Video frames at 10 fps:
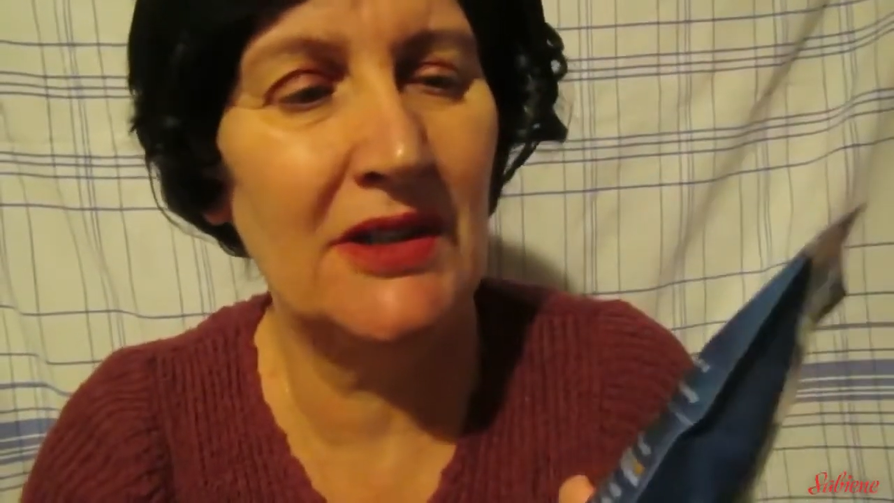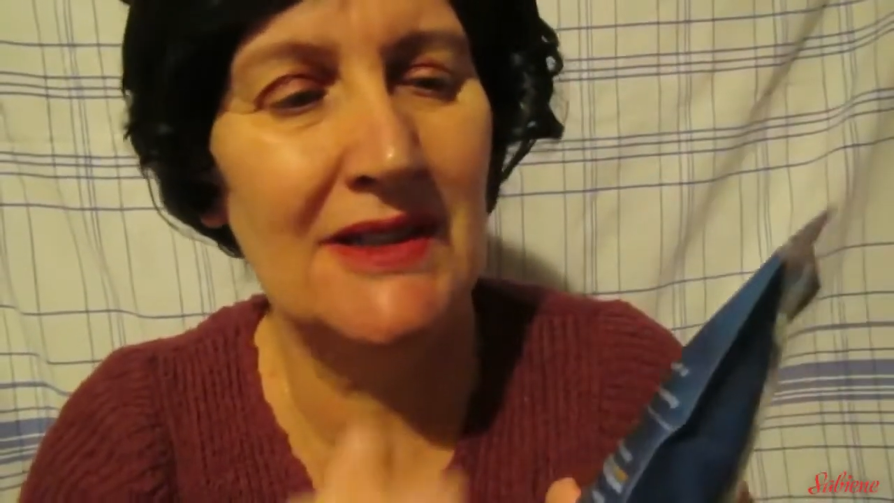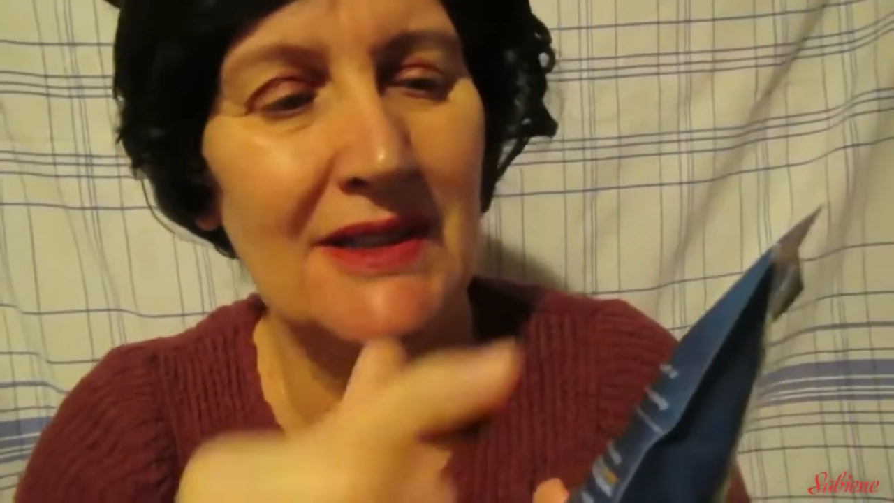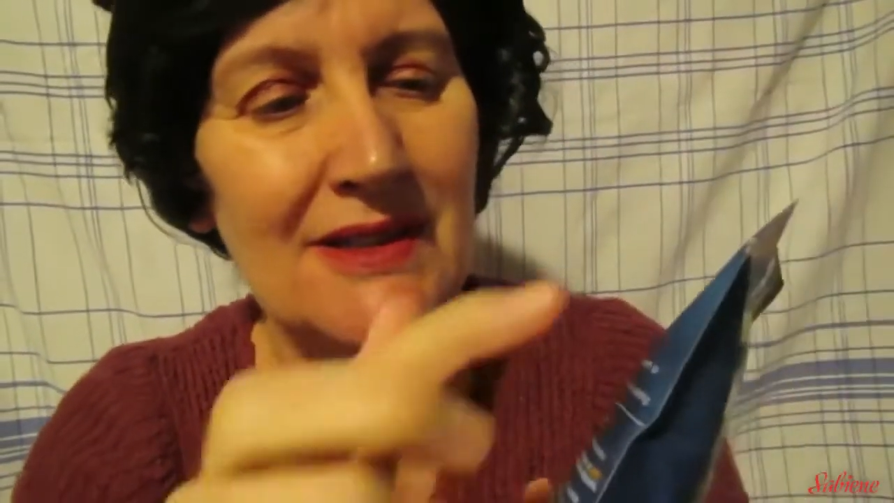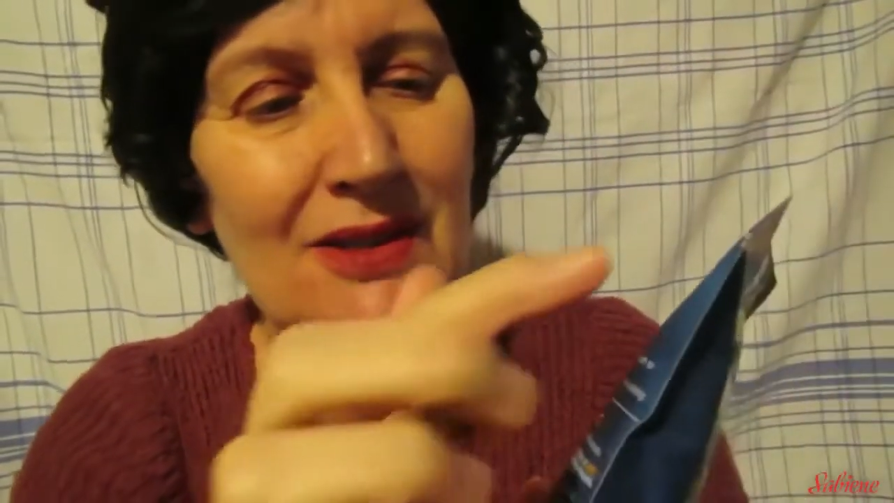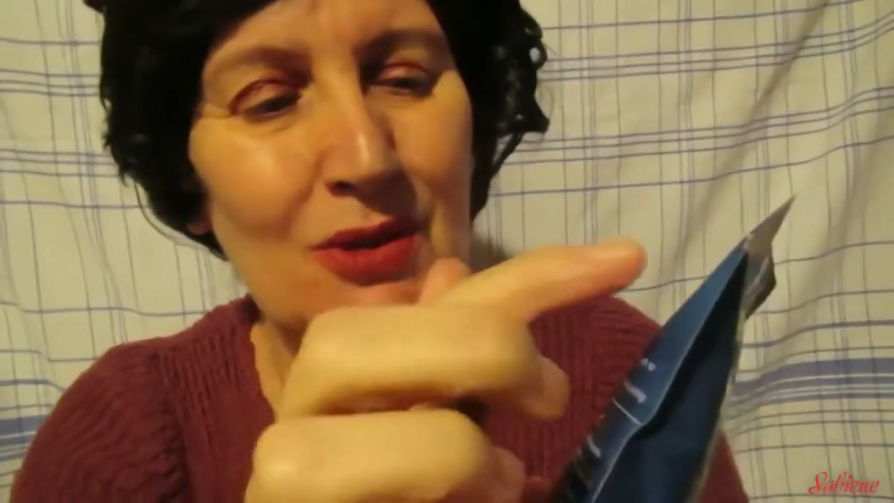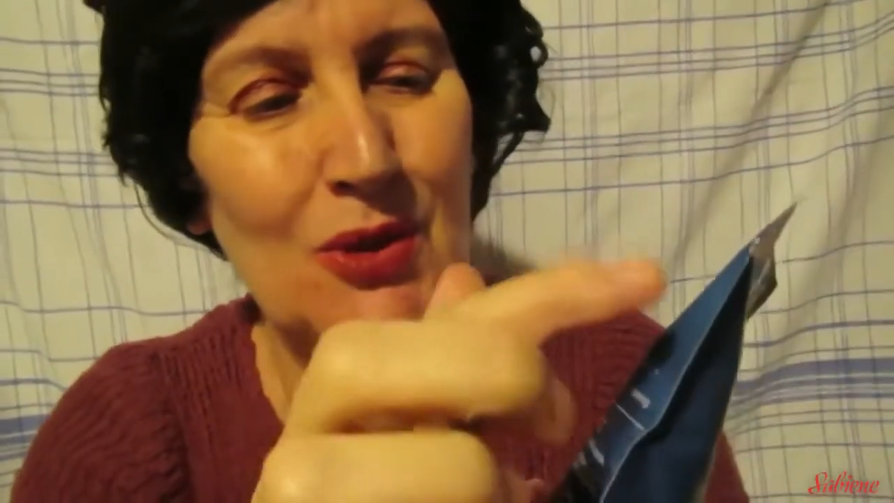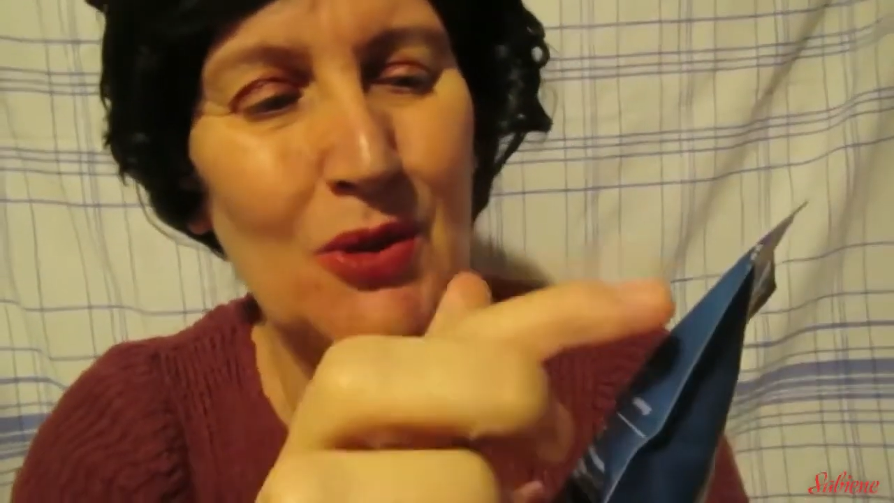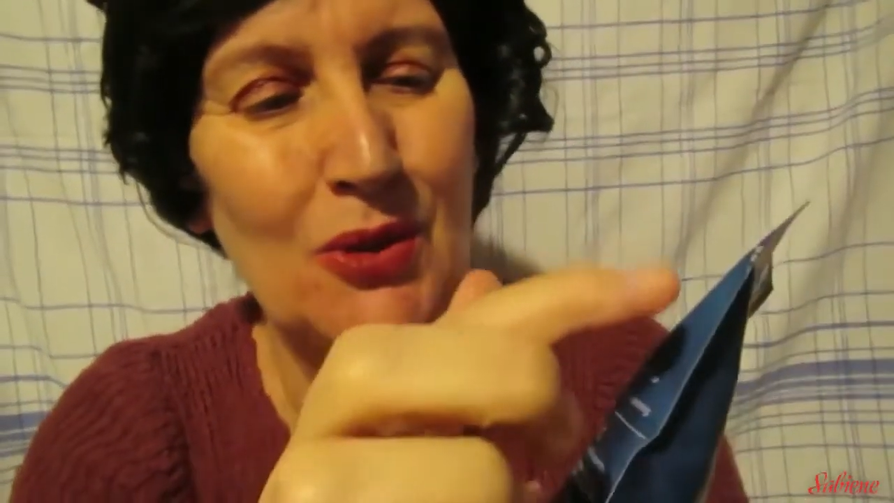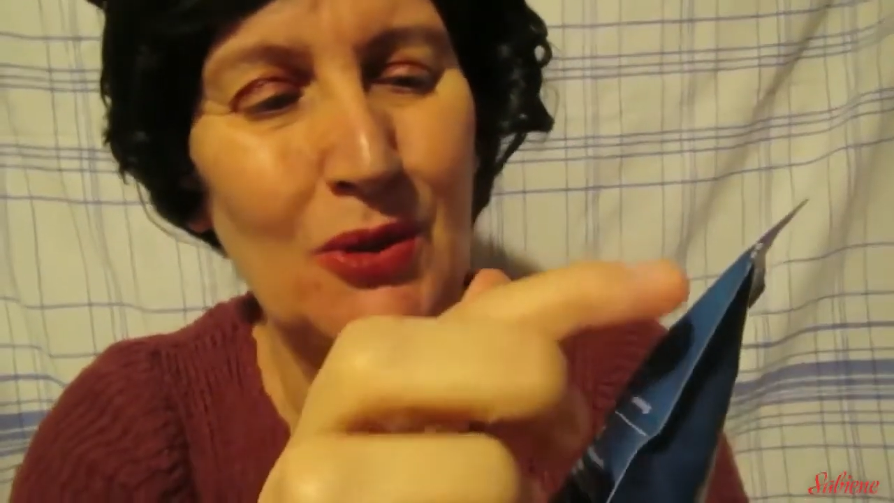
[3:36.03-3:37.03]
it says
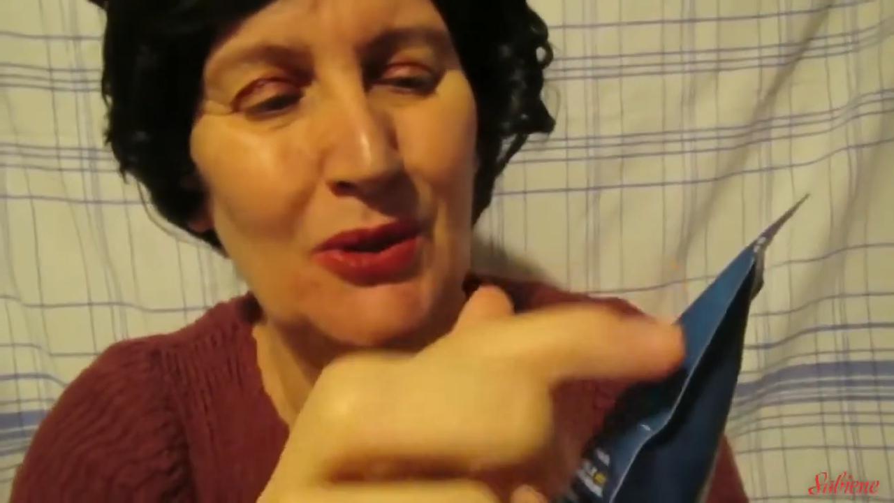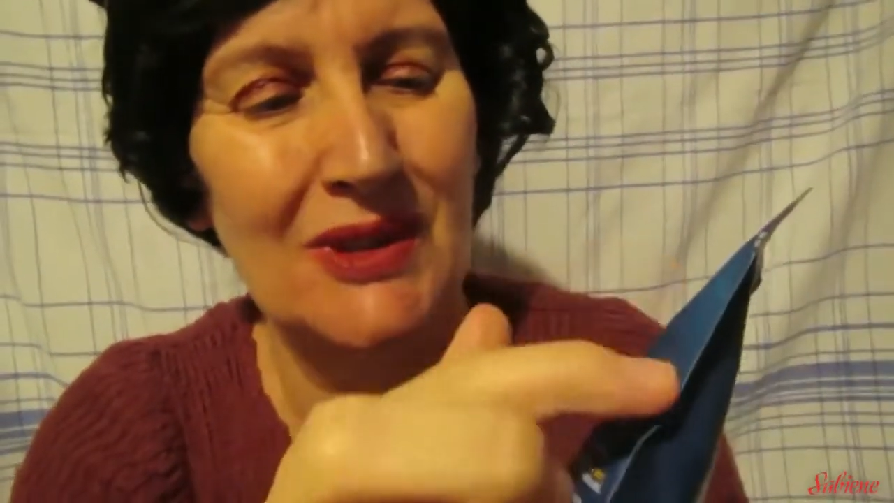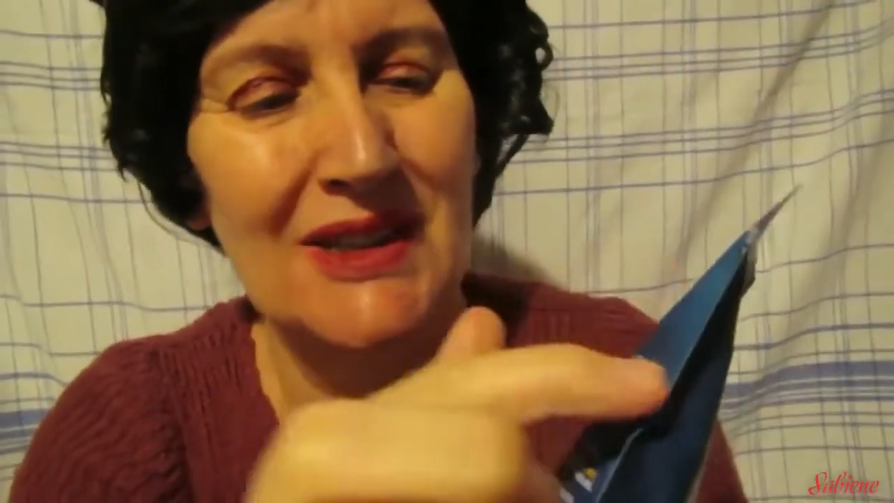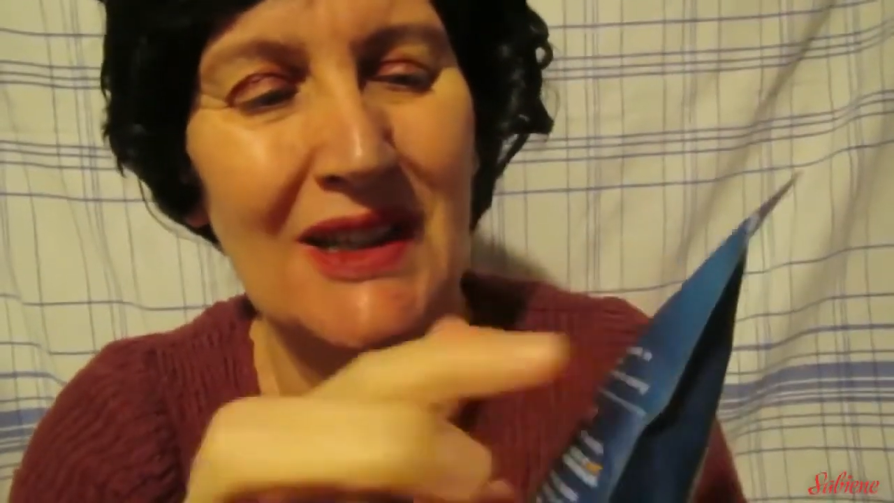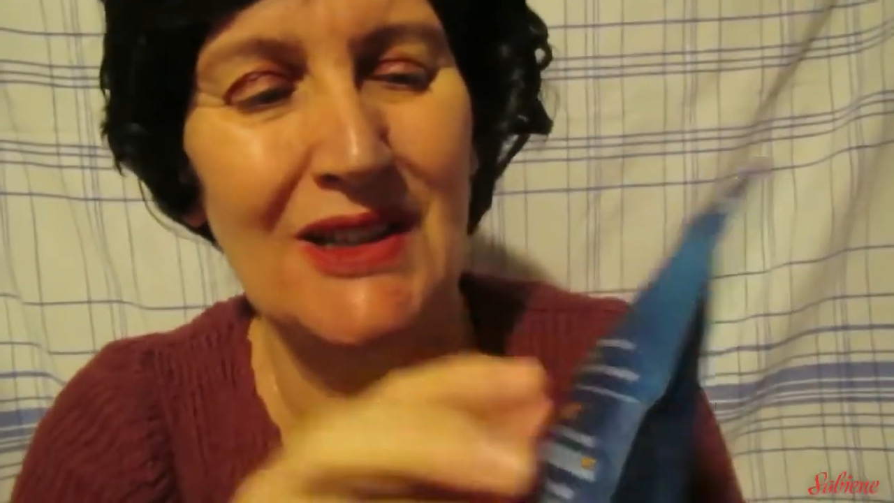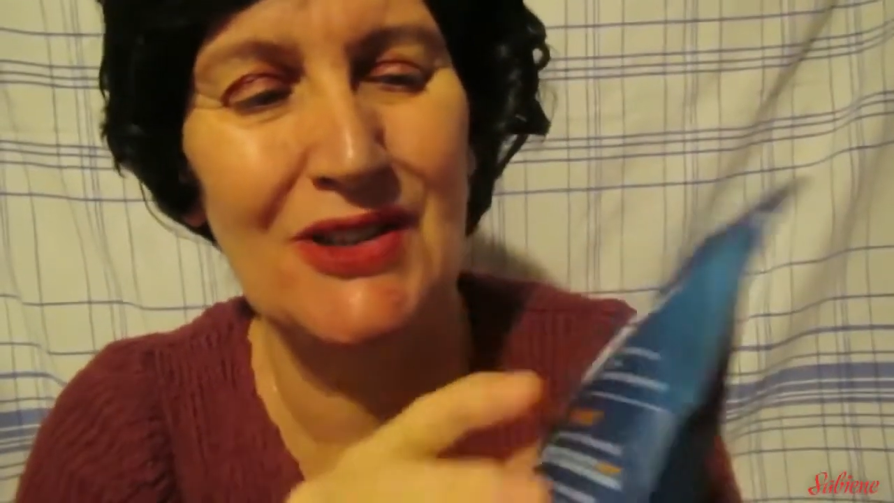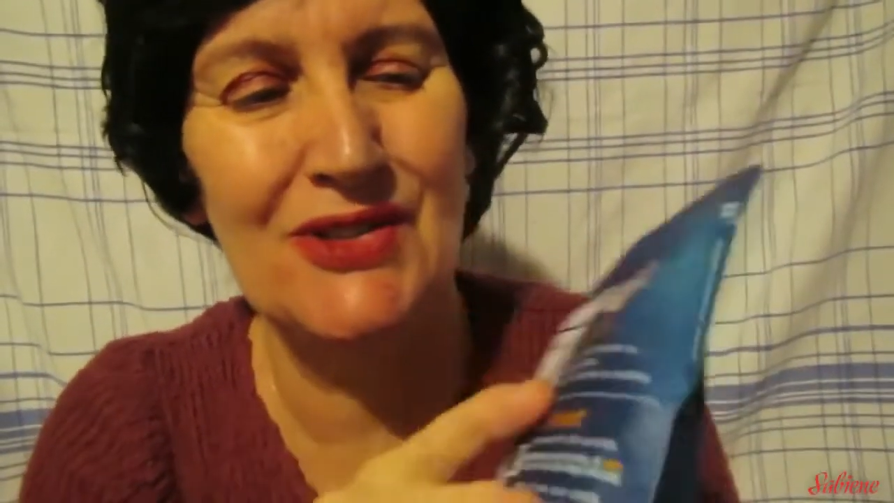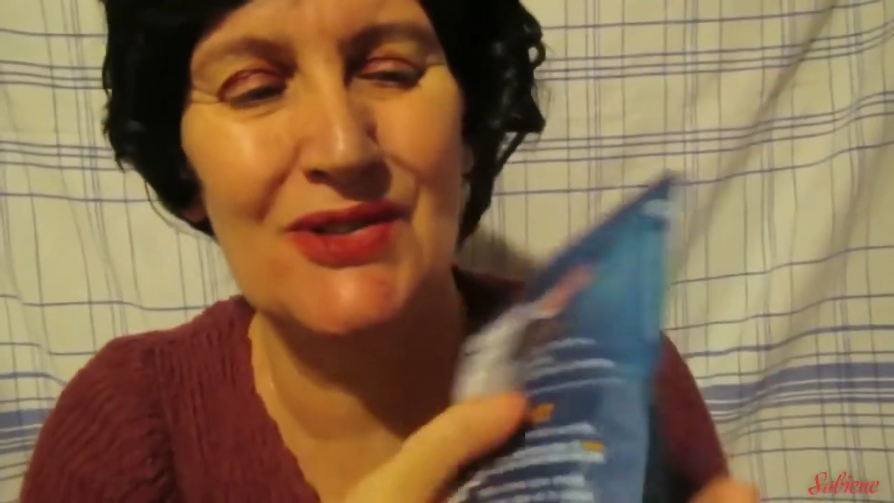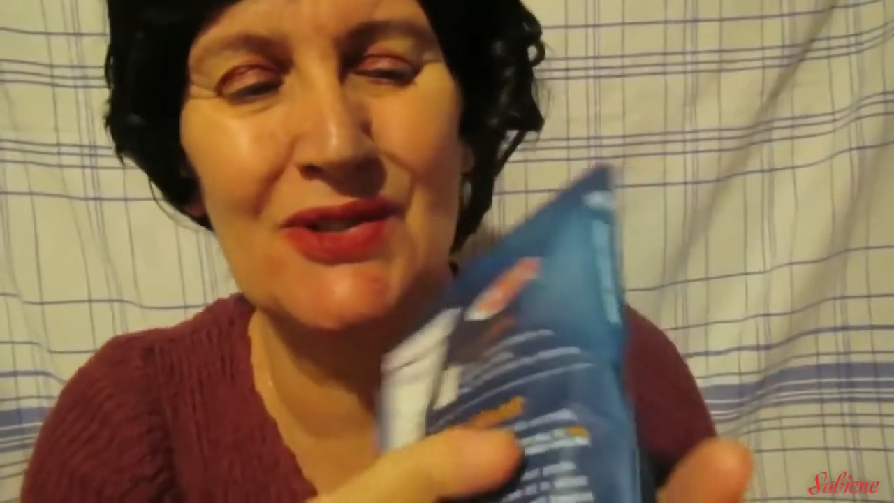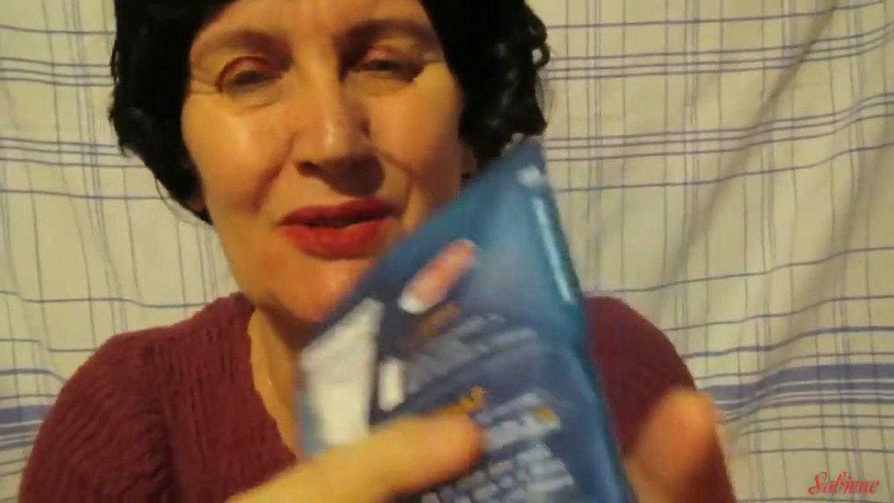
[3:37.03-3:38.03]
cool touch
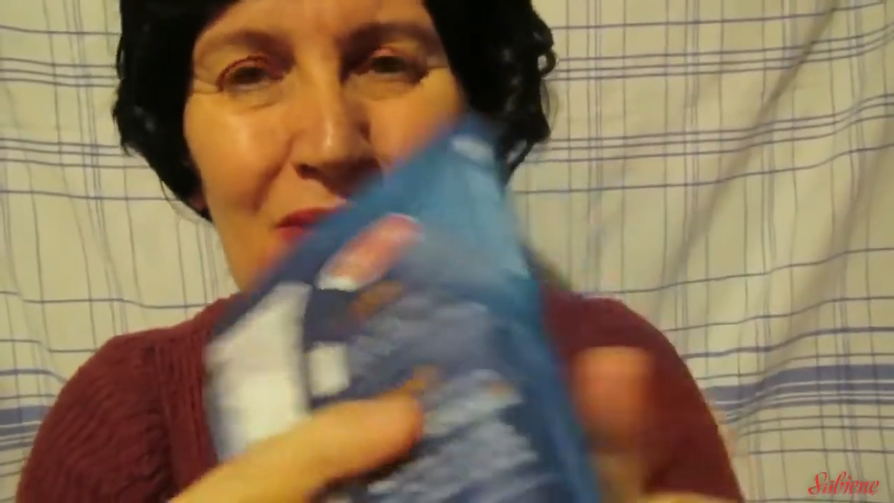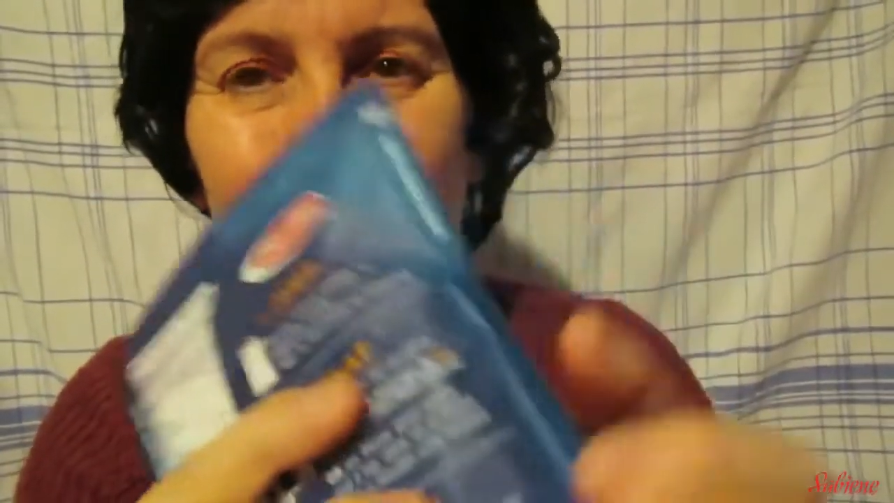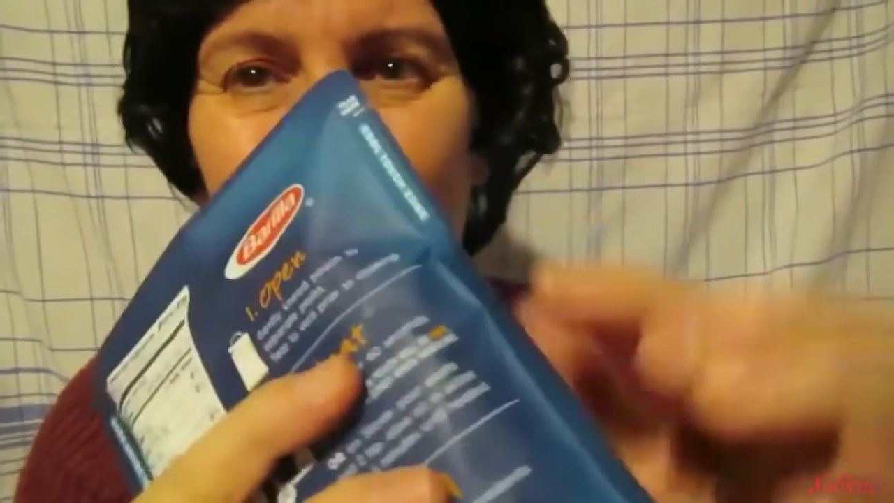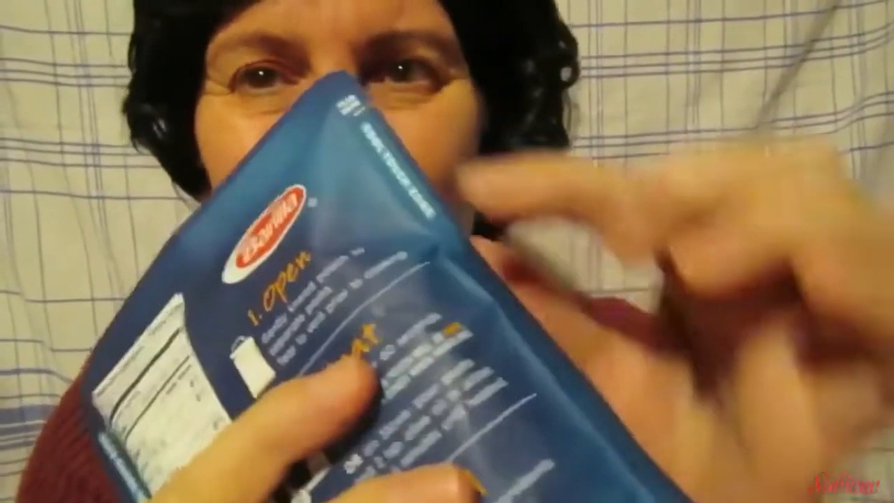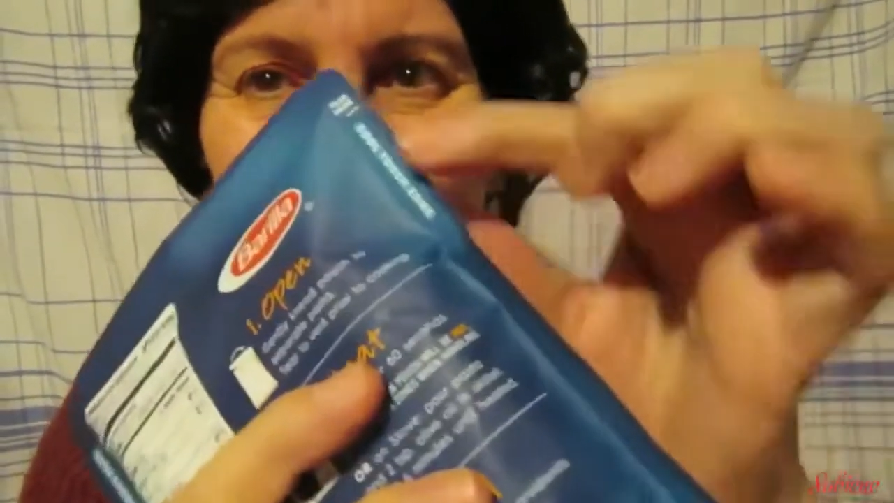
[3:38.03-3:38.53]
zone.